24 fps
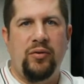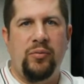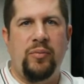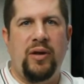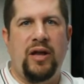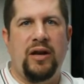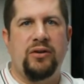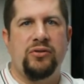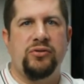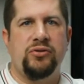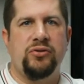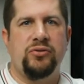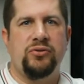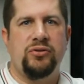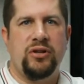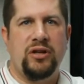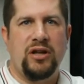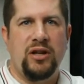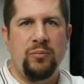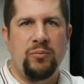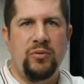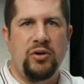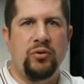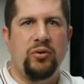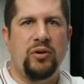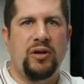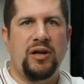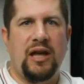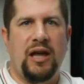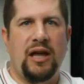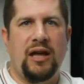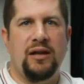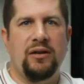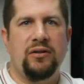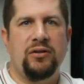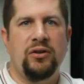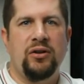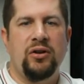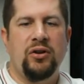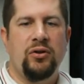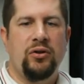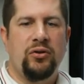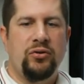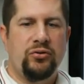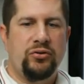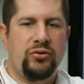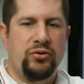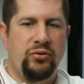Manager to communicate
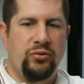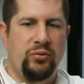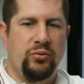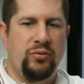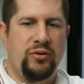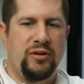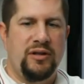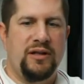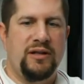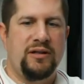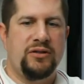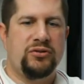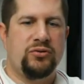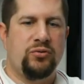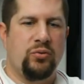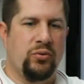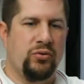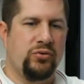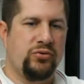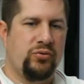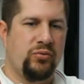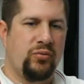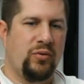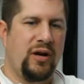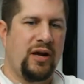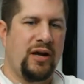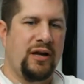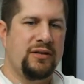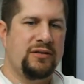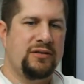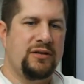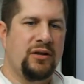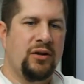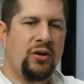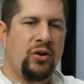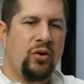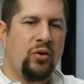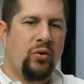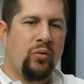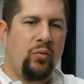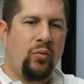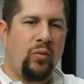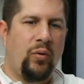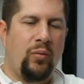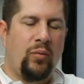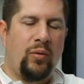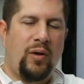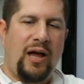to the storage arrays.
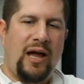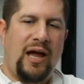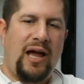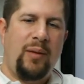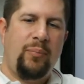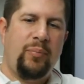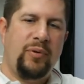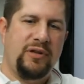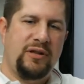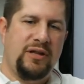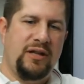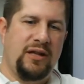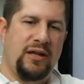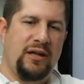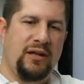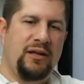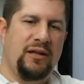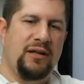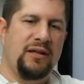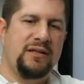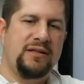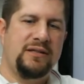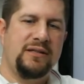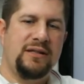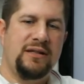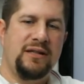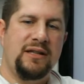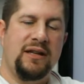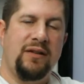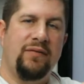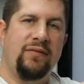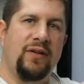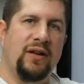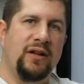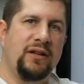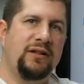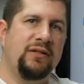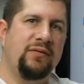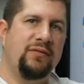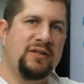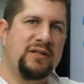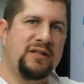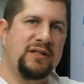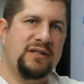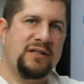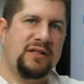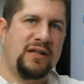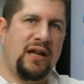What will happen then is, in the event of a
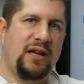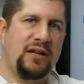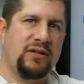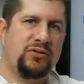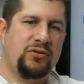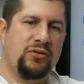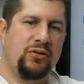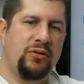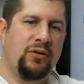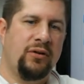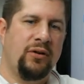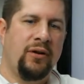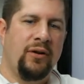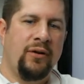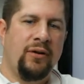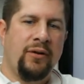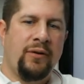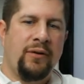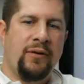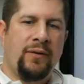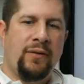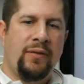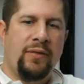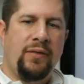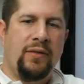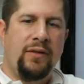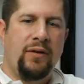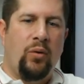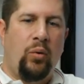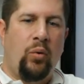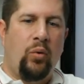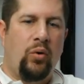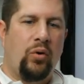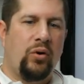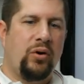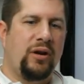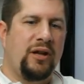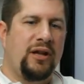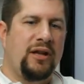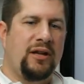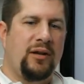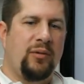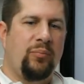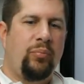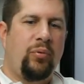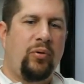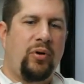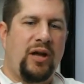disaster or in
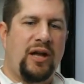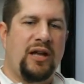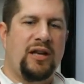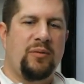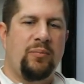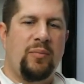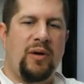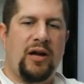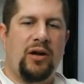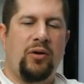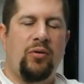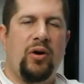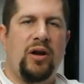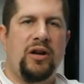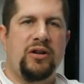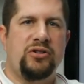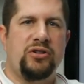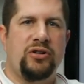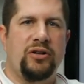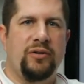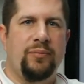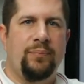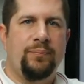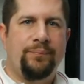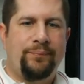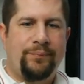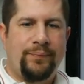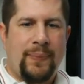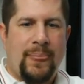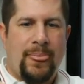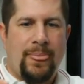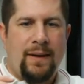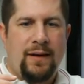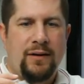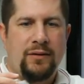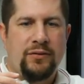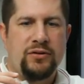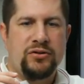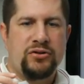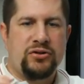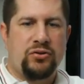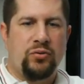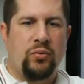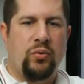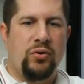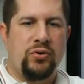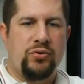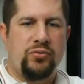a planned migration, the
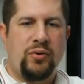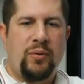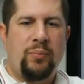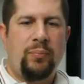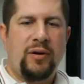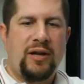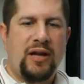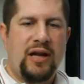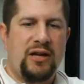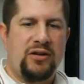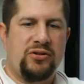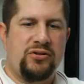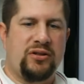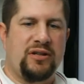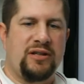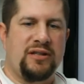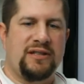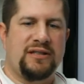storage replication is